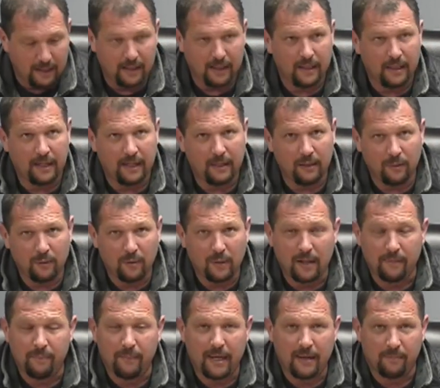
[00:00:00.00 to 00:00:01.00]
Hello,
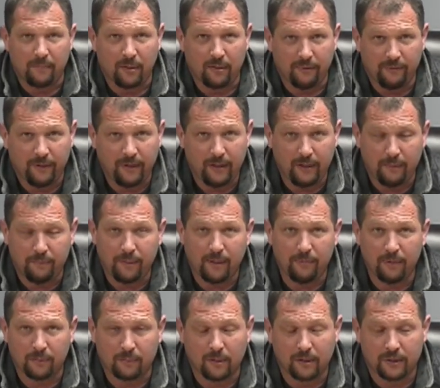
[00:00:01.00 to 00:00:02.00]
I'm Matt Murphy, the
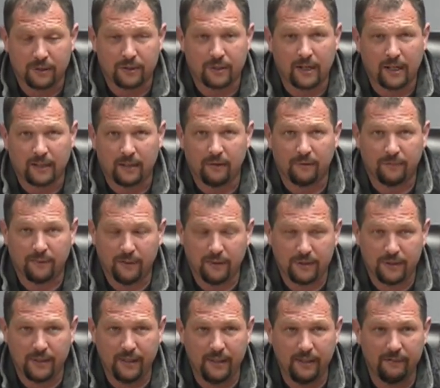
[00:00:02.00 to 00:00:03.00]
Public Works Director for the
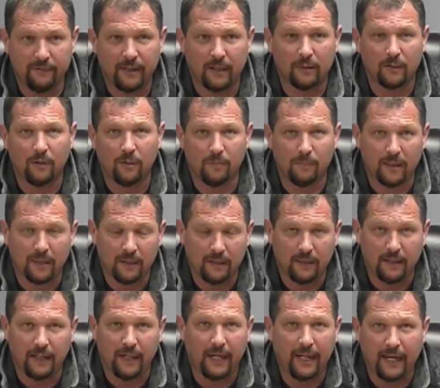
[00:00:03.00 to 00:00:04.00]
City of Algoma,
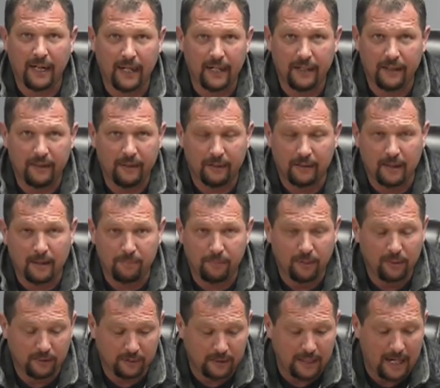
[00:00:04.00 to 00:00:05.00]
and a
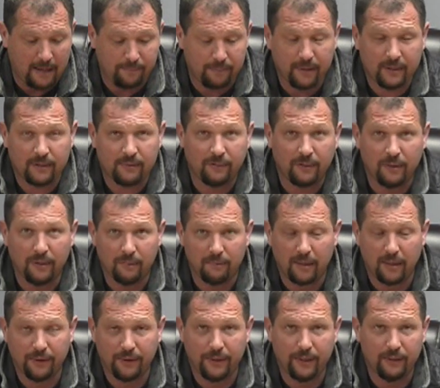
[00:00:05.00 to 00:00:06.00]
couple topics for the
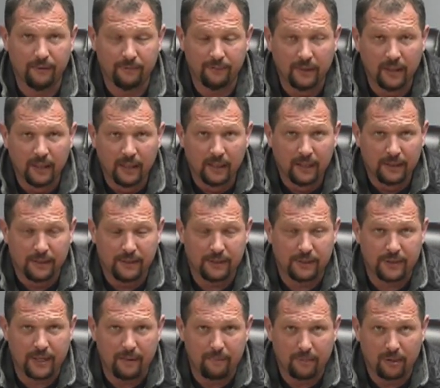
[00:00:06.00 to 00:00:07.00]
month of
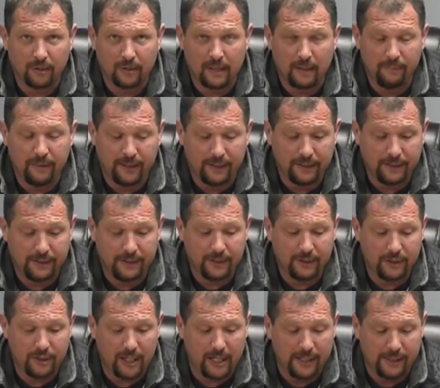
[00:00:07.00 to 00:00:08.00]
December coming into
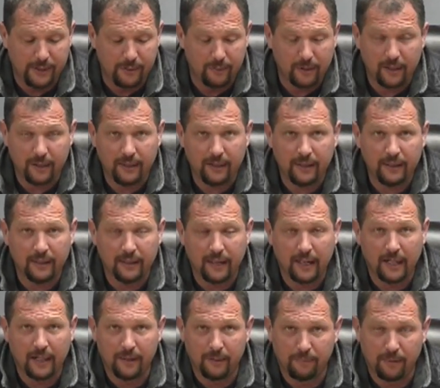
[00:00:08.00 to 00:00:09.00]
January.
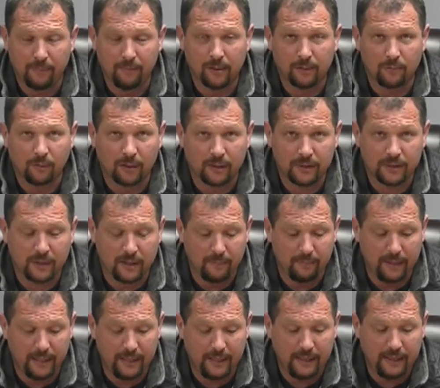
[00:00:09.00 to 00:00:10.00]
The Public Works
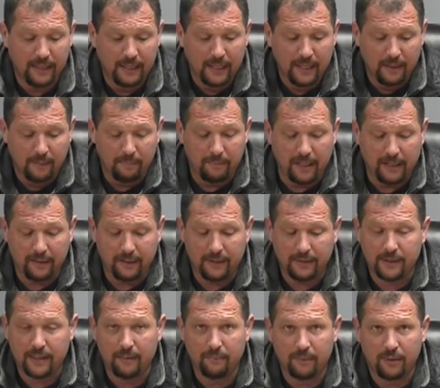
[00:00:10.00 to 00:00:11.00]
Committee met
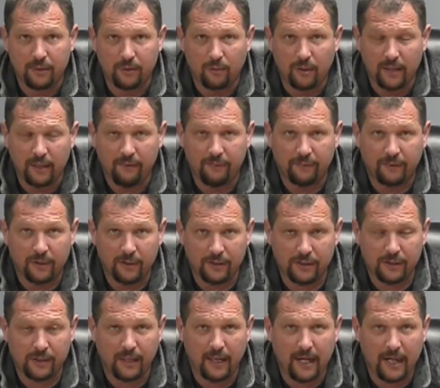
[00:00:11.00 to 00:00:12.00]
December
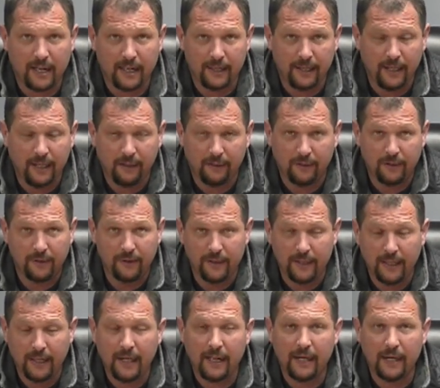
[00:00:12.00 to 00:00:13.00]
21st at
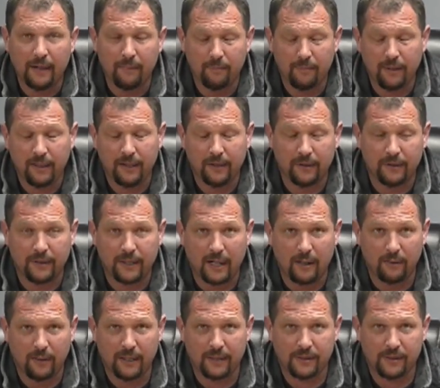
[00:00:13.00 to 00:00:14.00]
8:30 a.m. here
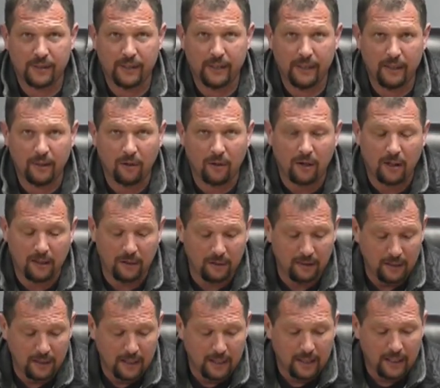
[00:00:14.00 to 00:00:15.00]
down at City Hall,
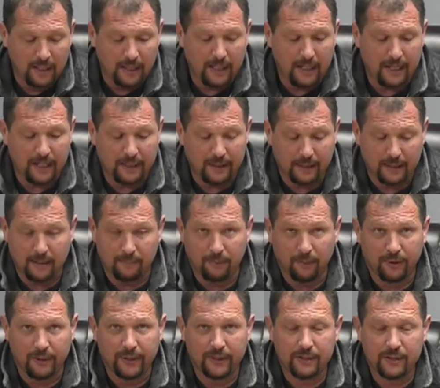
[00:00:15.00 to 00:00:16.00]
and a couple
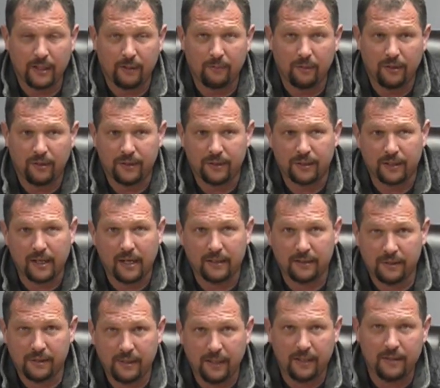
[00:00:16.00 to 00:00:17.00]
things that were
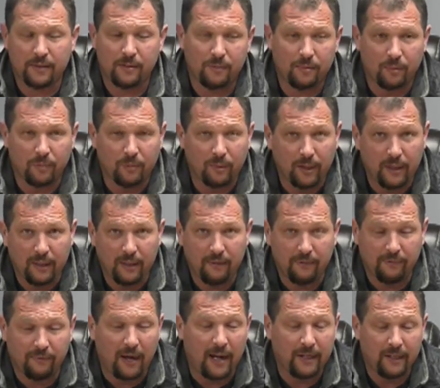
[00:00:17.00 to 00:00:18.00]
discussed is the
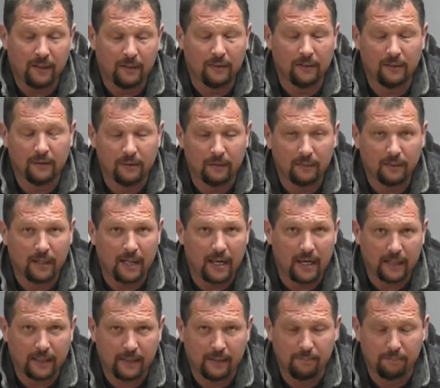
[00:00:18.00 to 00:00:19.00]
final
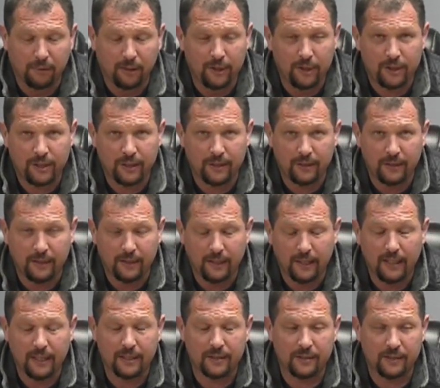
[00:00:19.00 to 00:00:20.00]
completion
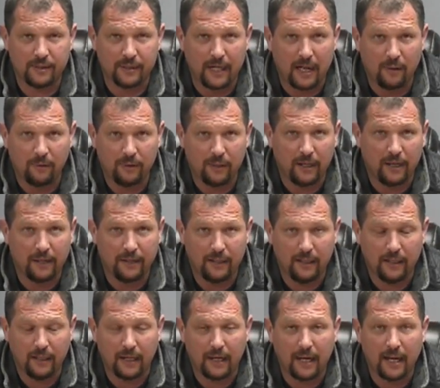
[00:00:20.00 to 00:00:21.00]
is now
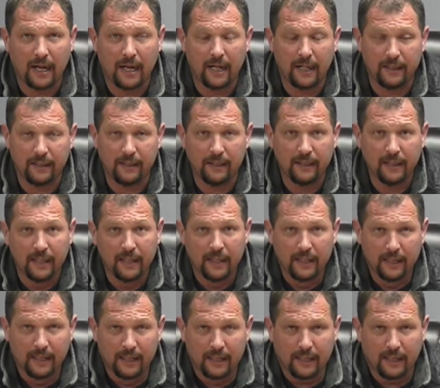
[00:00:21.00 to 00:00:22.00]
done on
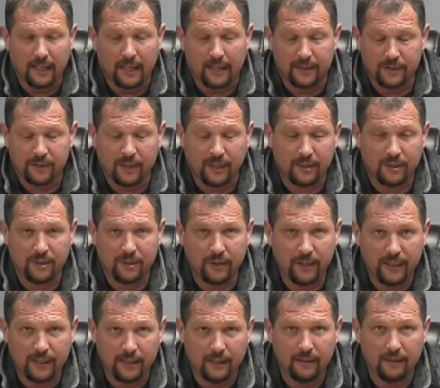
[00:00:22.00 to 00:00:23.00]
6th
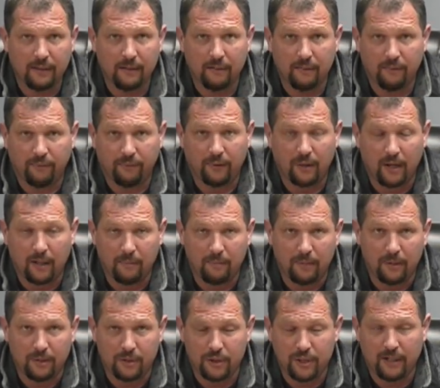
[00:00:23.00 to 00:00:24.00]
Street
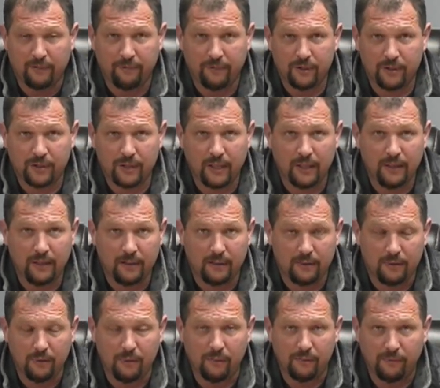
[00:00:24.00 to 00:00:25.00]
from Jefferson
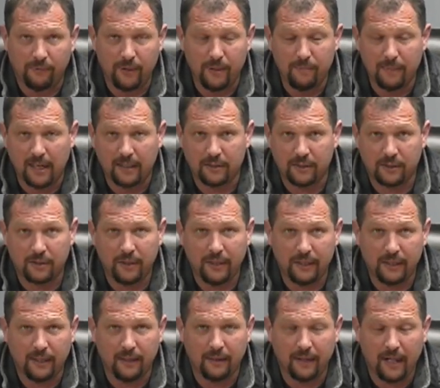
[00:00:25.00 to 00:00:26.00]
to Fremont
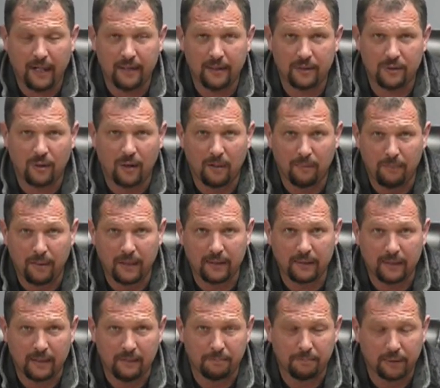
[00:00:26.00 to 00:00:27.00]
Street. That has all been
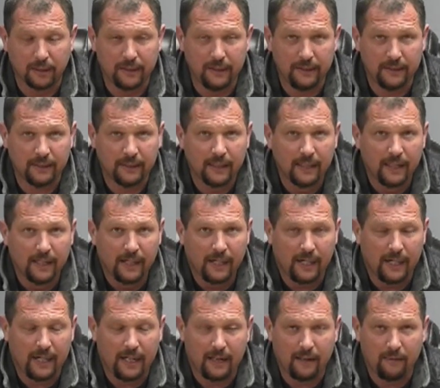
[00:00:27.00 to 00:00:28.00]
complete,
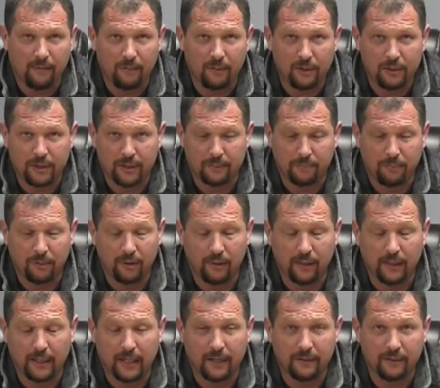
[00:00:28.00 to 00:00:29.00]
and we're just putting
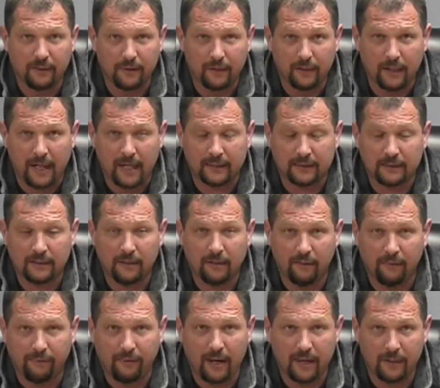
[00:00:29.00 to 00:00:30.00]
together the last of the
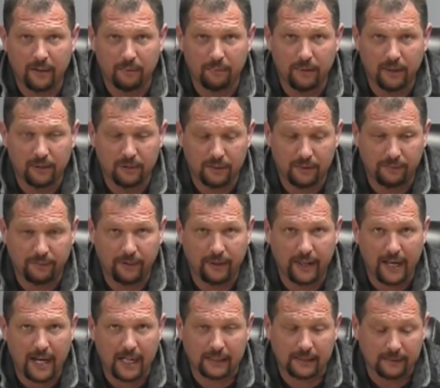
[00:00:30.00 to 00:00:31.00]
final bills for
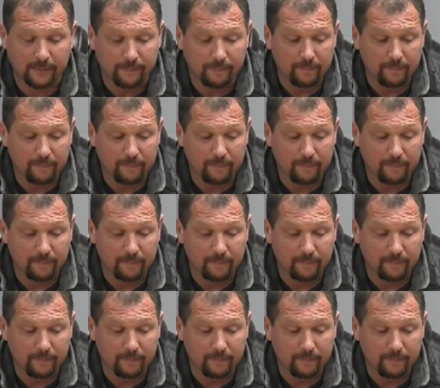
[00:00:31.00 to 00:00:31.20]
that.